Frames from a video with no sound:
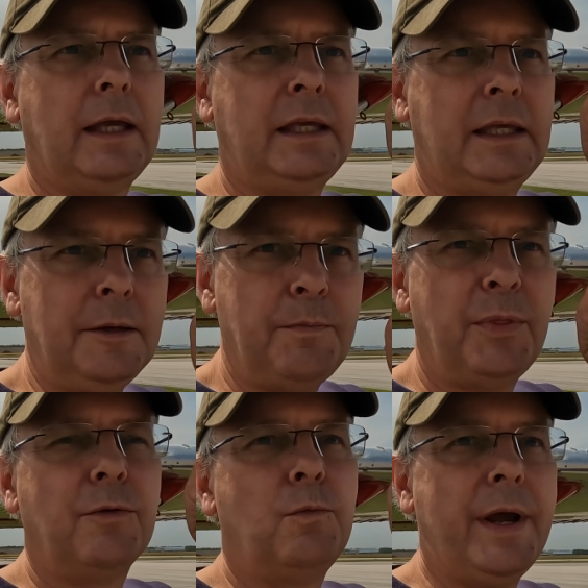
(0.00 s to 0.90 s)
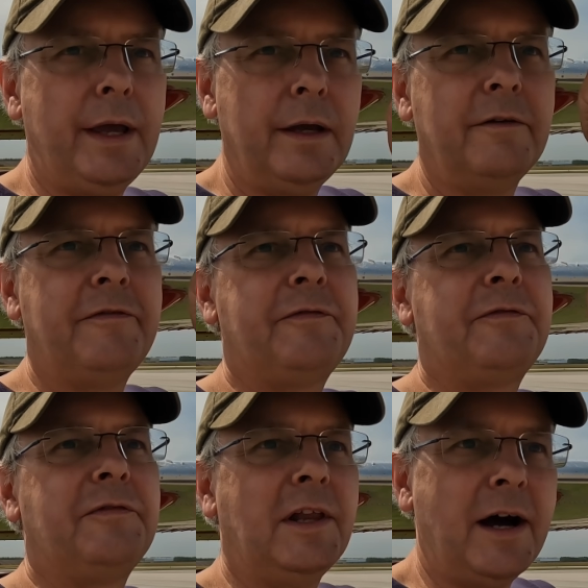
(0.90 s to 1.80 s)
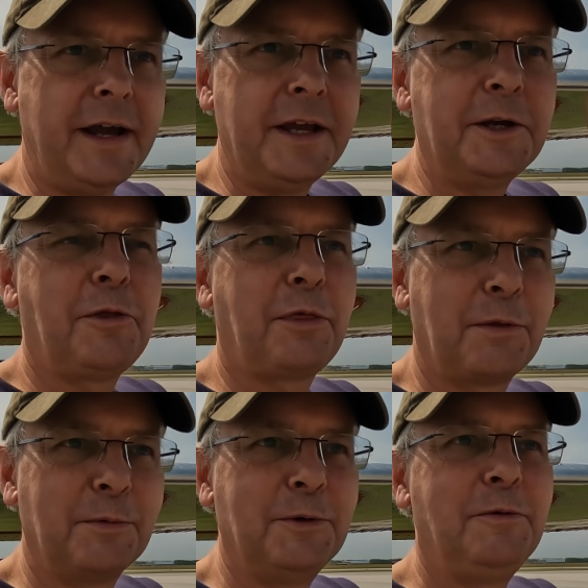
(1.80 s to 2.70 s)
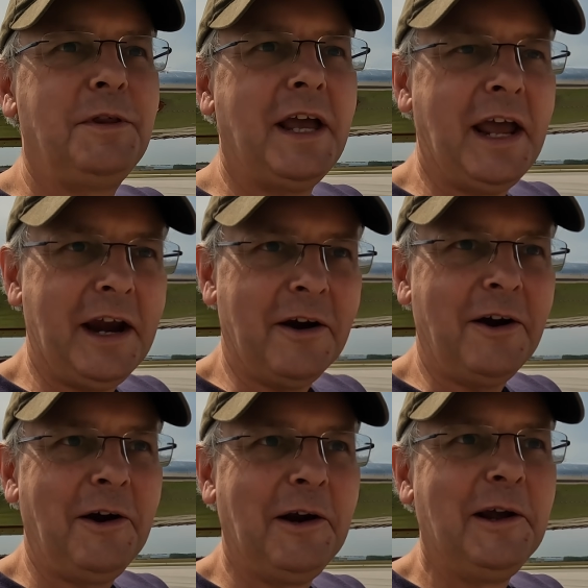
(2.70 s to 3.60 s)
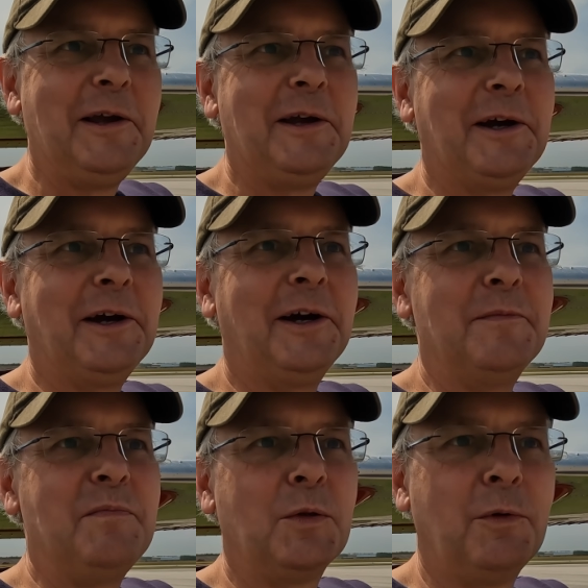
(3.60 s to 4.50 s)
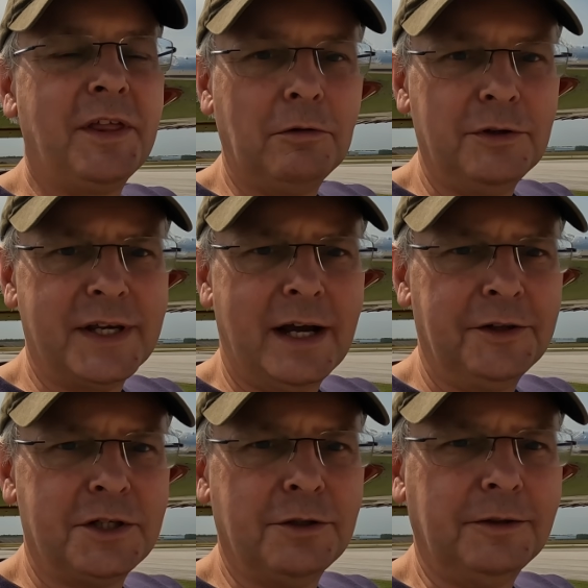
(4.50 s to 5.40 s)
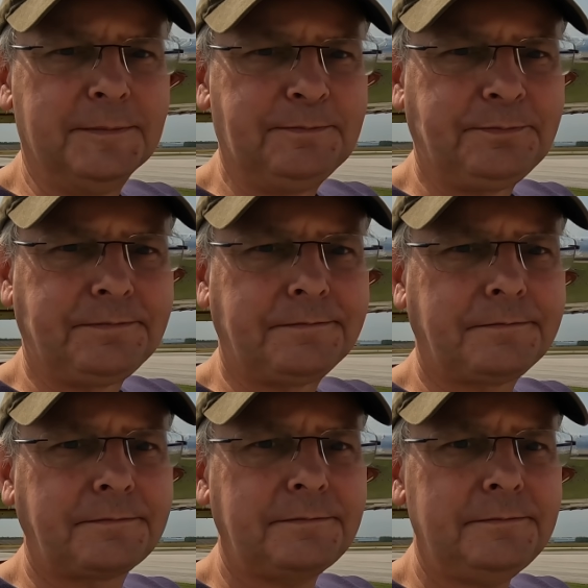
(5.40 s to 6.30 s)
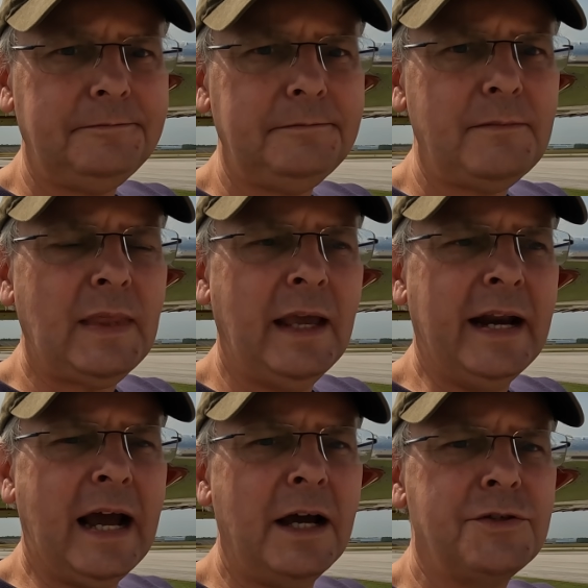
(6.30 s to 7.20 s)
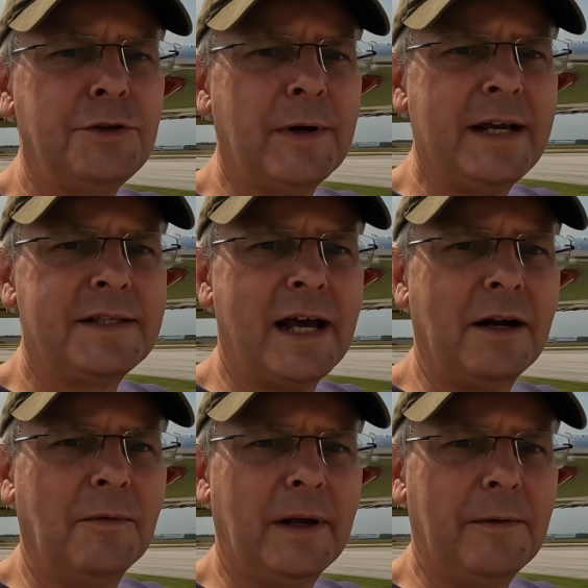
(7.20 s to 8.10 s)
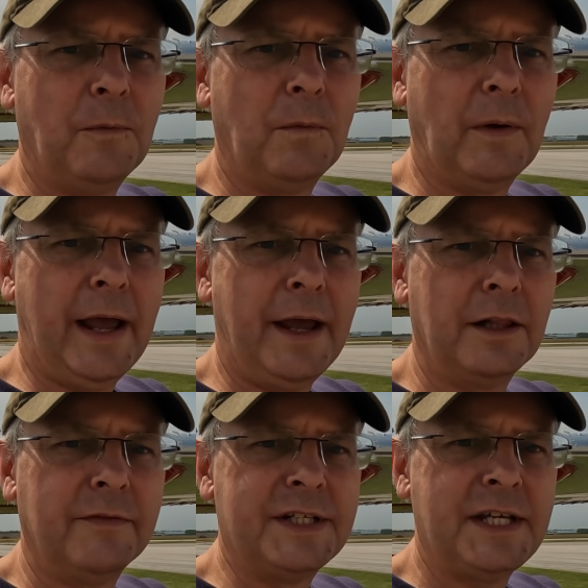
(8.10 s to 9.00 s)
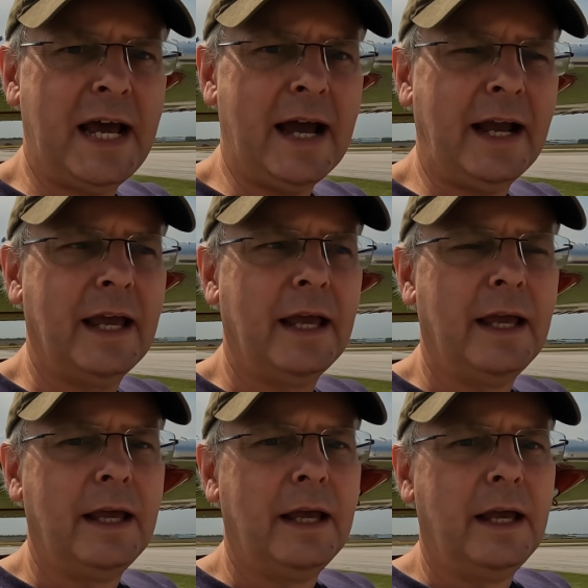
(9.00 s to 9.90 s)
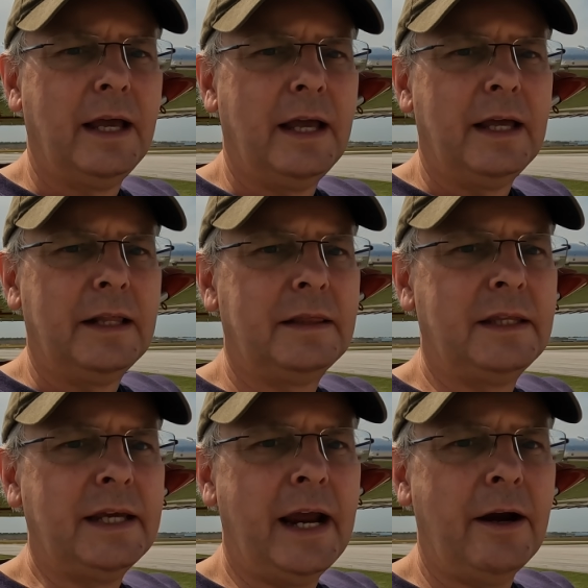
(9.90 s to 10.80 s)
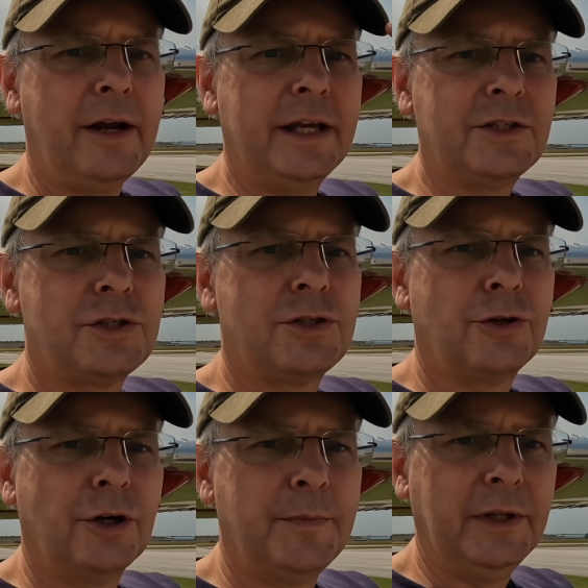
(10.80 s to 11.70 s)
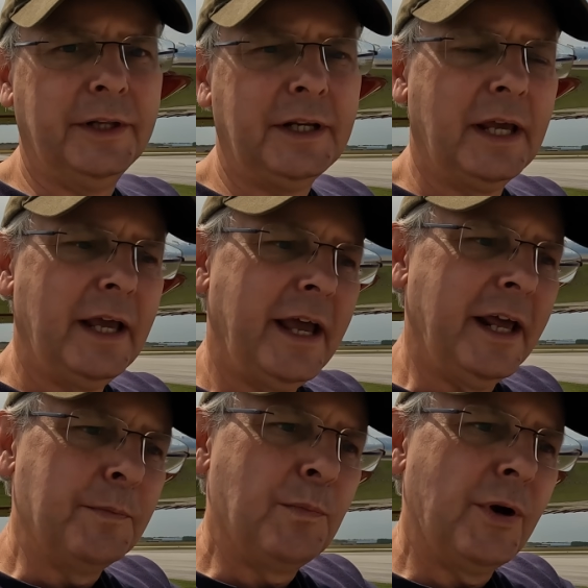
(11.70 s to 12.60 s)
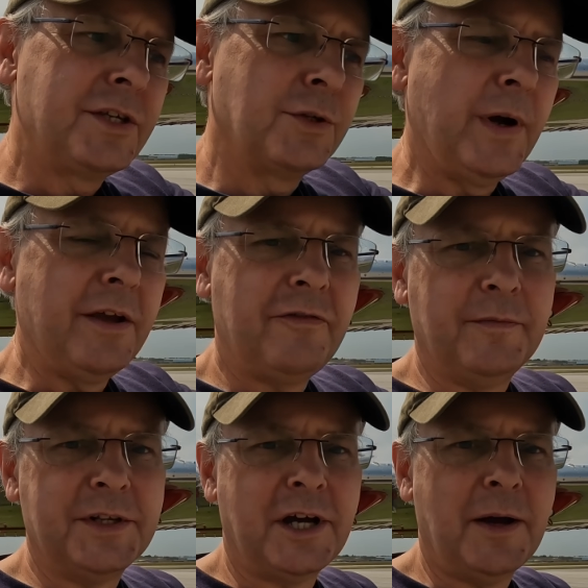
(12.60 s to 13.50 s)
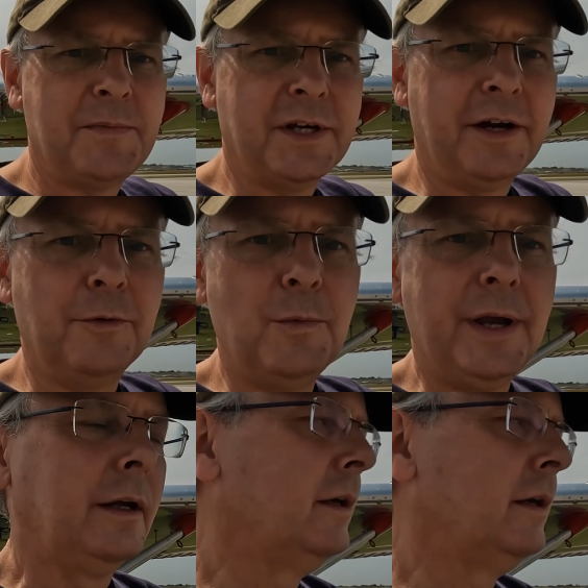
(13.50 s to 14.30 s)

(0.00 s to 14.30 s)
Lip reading: keep the wing flying through the air without losing altitude. And as you raise that angle of attack, the air gets turbulent and it breaks away from the top side of the wing.